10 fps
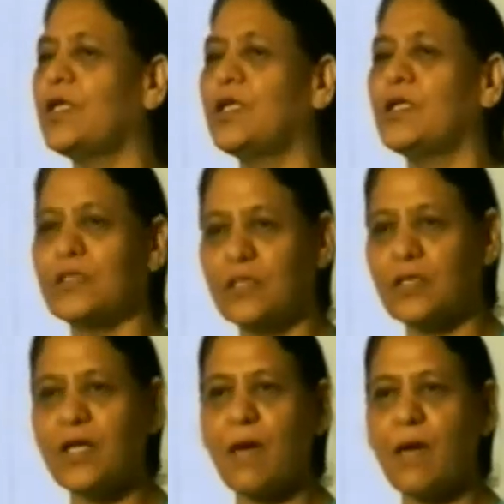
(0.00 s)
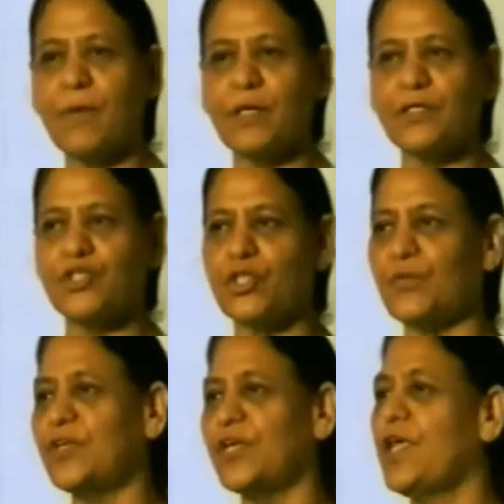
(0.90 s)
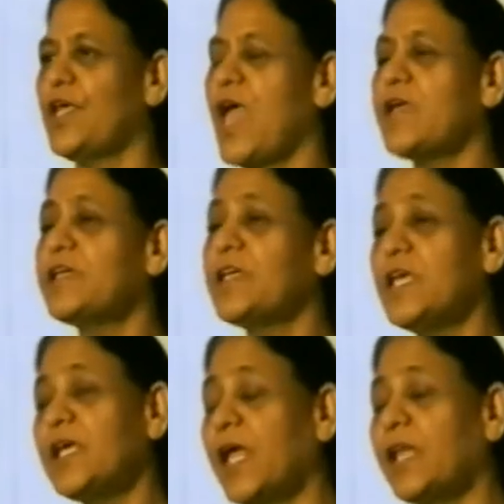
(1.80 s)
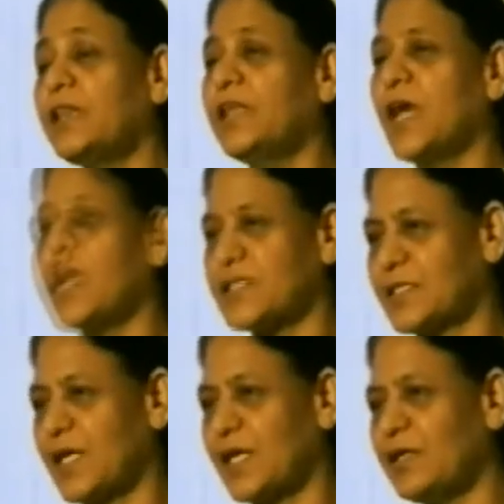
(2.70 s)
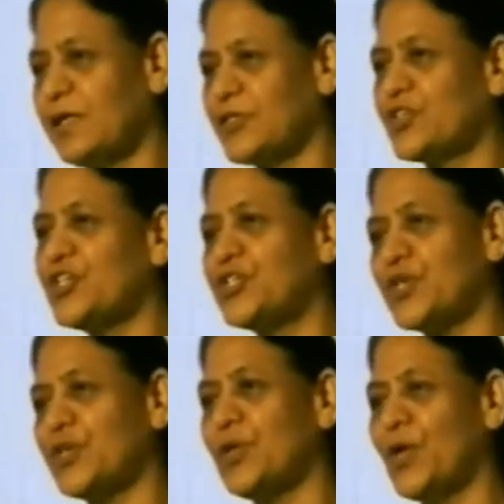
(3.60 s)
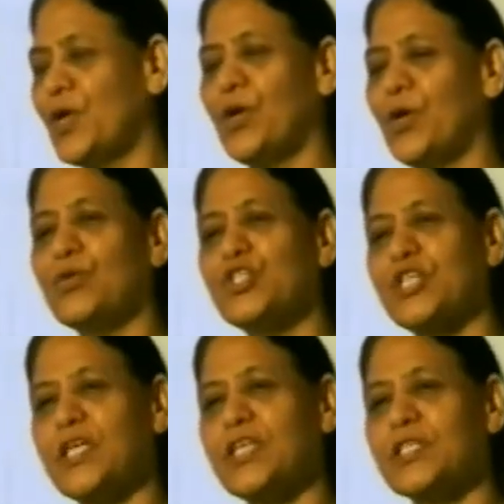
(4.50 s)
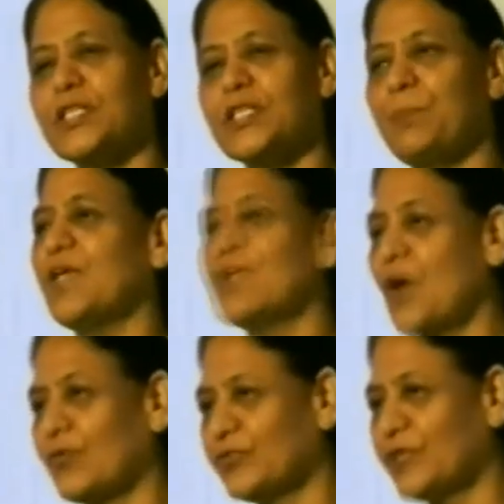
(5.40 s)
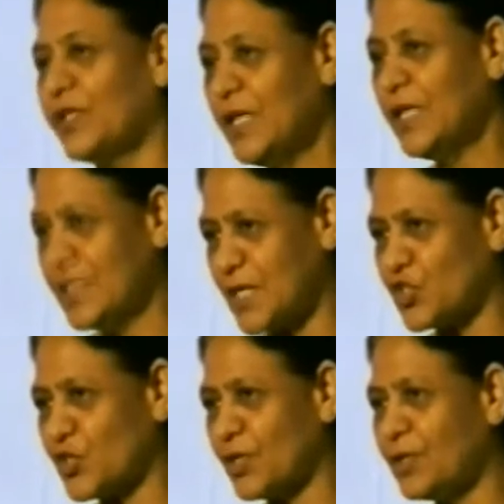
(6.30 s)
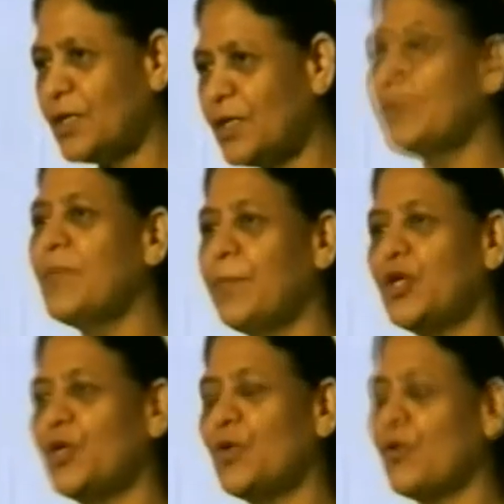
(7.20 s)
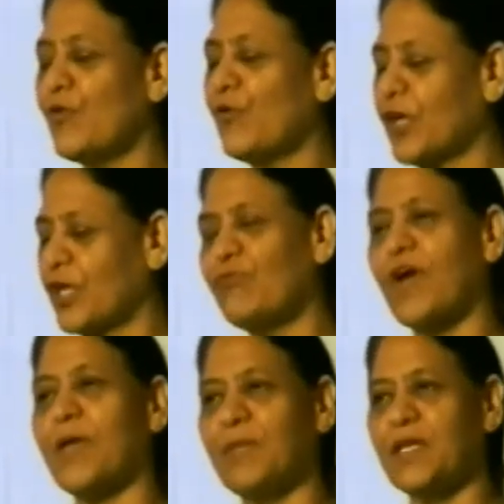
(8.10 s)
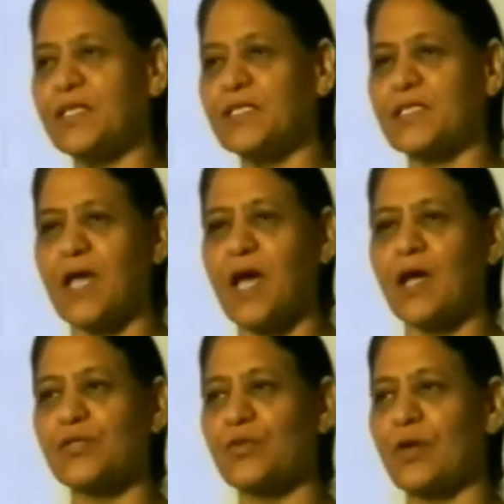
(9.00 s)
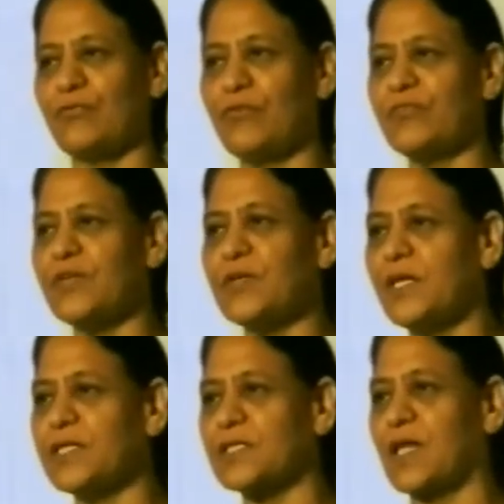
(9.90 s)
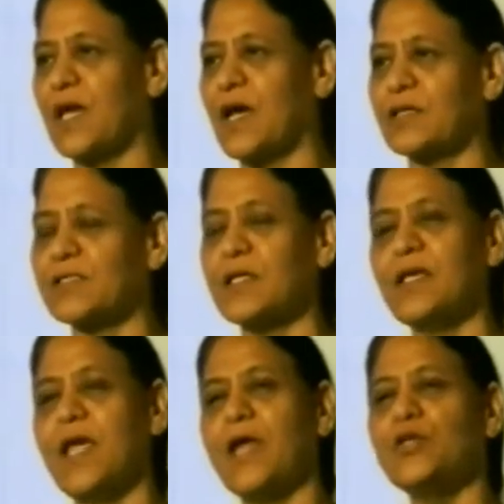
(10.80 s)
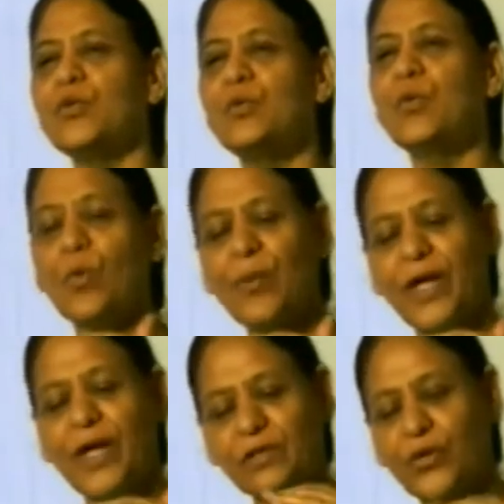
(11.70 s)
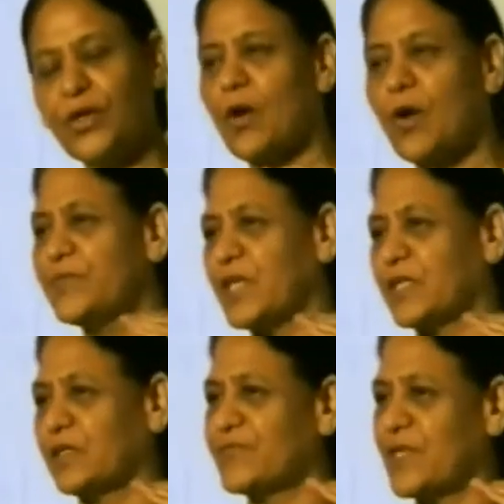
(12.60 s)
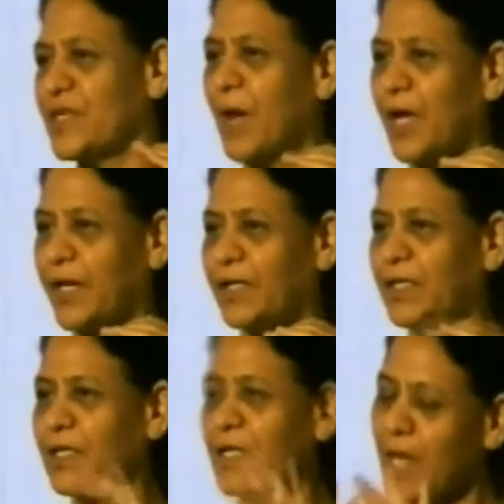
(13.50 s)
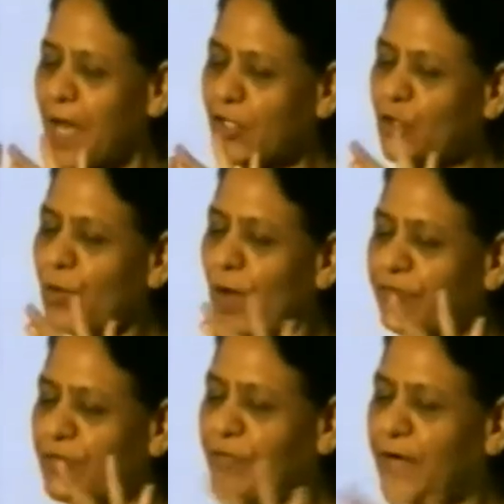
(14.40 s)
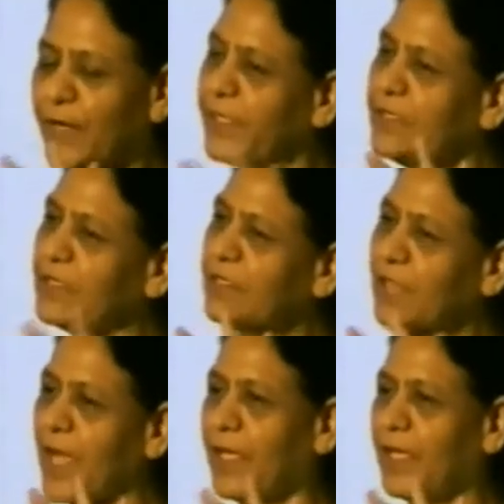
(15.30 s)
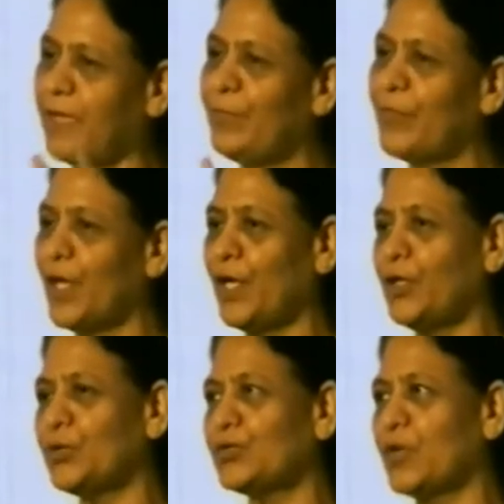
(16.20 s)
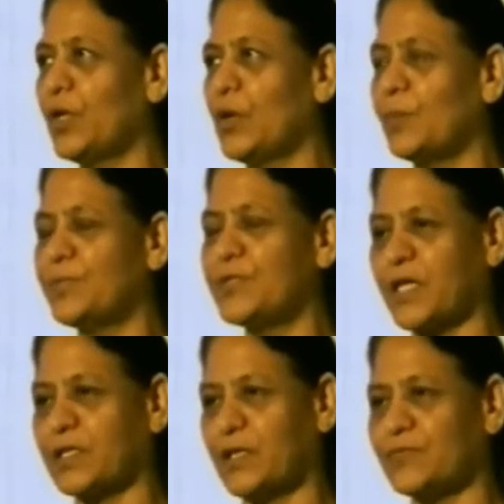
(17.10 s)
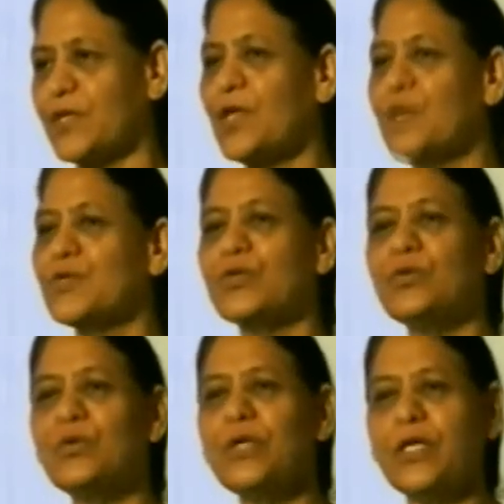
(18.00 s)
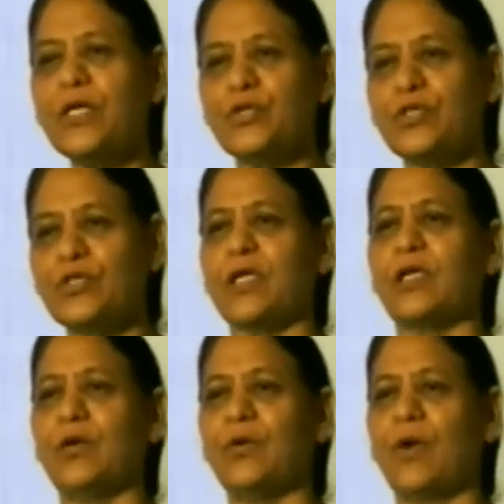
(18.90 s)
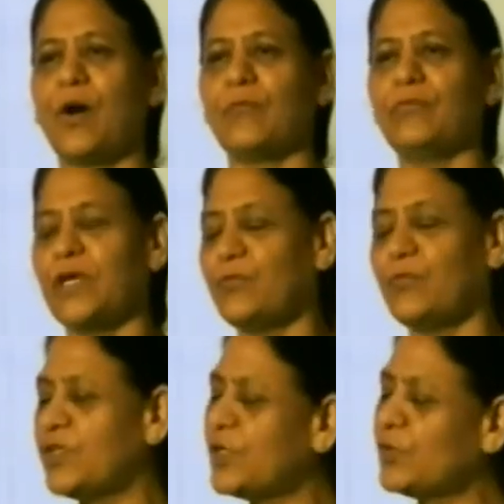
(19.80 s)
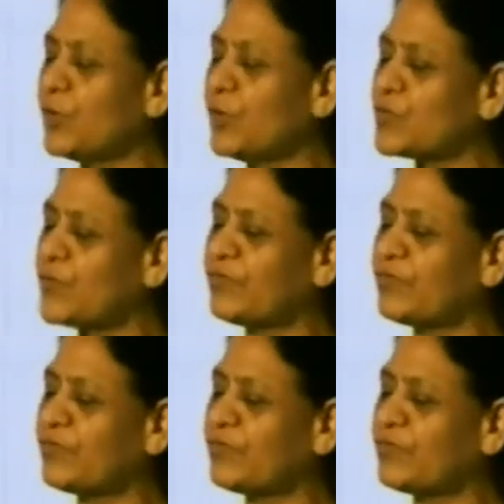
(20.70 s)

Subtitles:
3 have been achieved, and he can thus take a decision to change the pace of the session. Maybe you have a 45 minutes class or a 50 minutes class and you go with 3 objectives in mind and you have divided the time into 3 objectives. So you need to take care of that within those 50